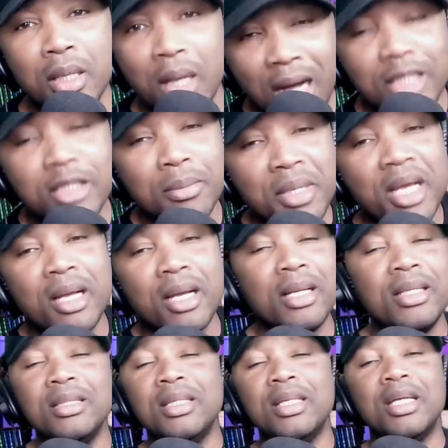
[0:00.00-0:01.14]
All Jamaican in
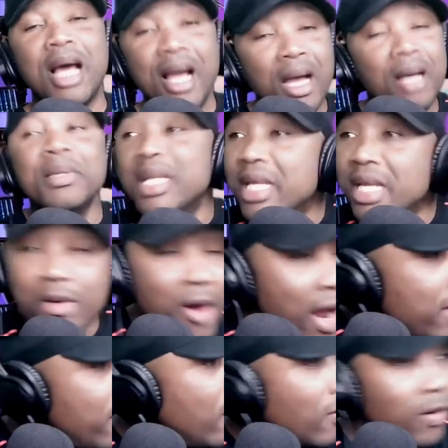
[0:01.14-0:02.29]
need. Yeah.
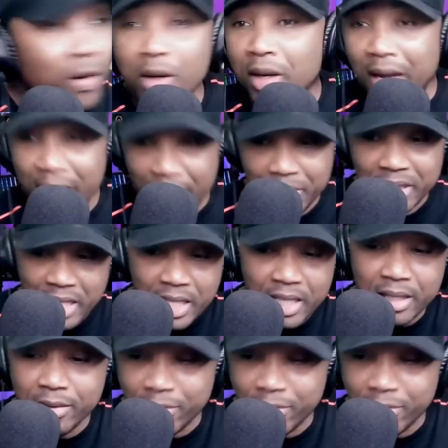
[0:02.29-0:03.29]
I'm in need,